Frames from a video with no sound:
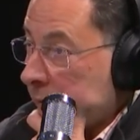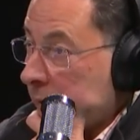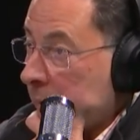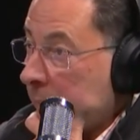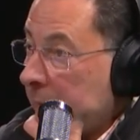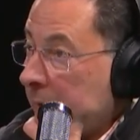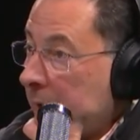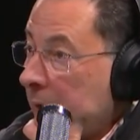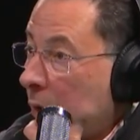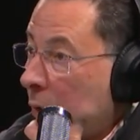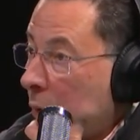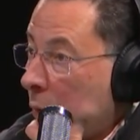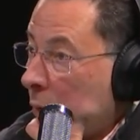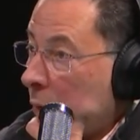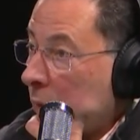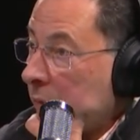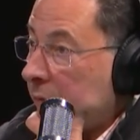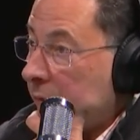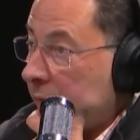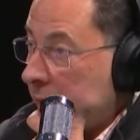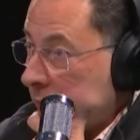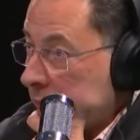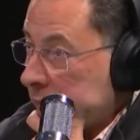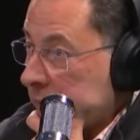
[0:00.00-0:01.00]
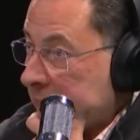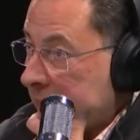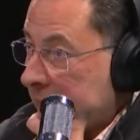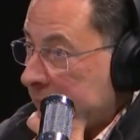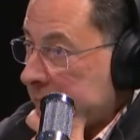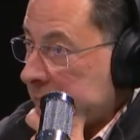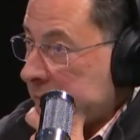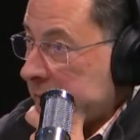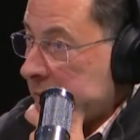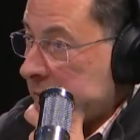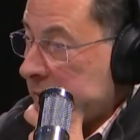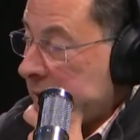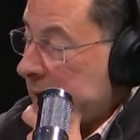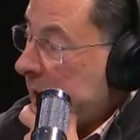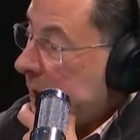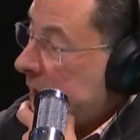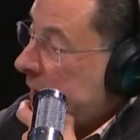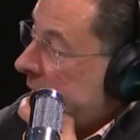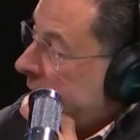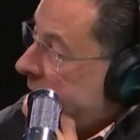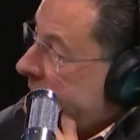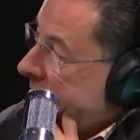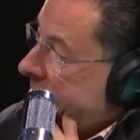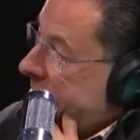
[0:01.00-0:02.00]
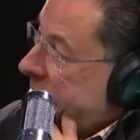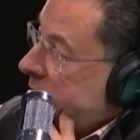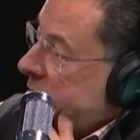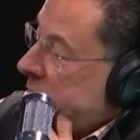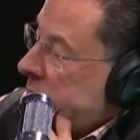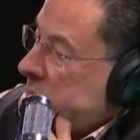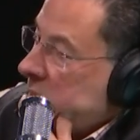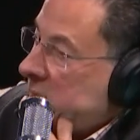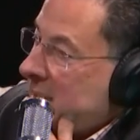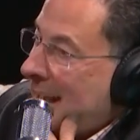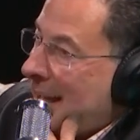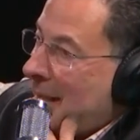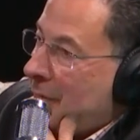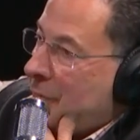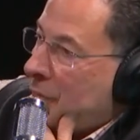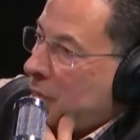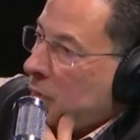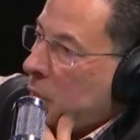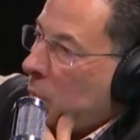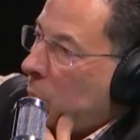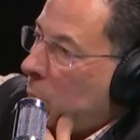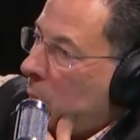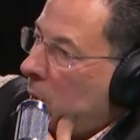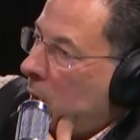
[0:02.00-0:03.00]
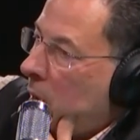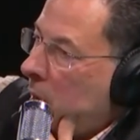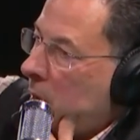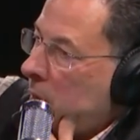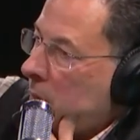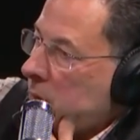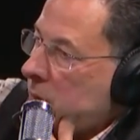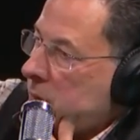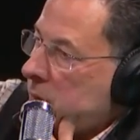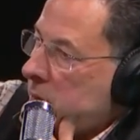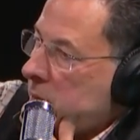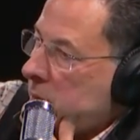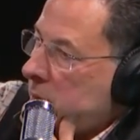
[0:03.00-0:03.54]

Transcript: from the old field house, and they used that for the walls.